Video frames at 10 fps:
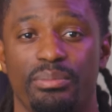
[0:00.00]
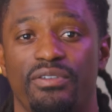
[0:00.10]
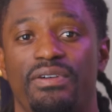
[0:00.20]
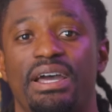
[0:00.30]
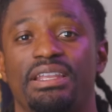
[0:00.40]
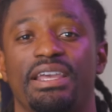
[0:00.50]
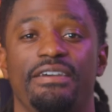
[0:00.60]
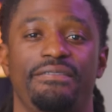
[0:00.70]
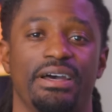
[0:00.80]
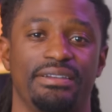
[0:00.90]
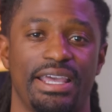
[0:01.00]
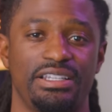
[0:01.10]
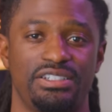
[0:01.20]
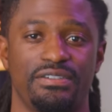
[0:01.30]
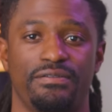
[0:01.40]
providing a
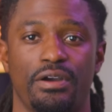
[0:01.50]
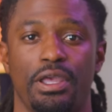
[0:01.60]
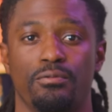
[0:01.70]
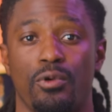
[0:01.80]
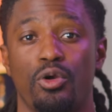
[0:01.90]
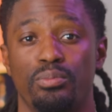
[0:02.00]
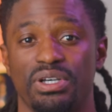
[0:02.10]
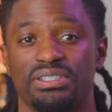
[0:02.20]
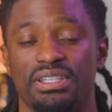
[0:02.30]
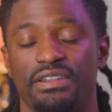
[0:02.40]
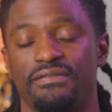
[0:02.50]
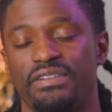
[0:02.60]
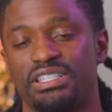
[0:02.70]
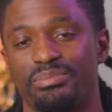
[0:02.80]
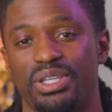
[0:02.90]
foundation for a robust
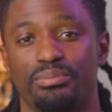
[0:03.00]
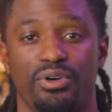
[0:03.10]
investment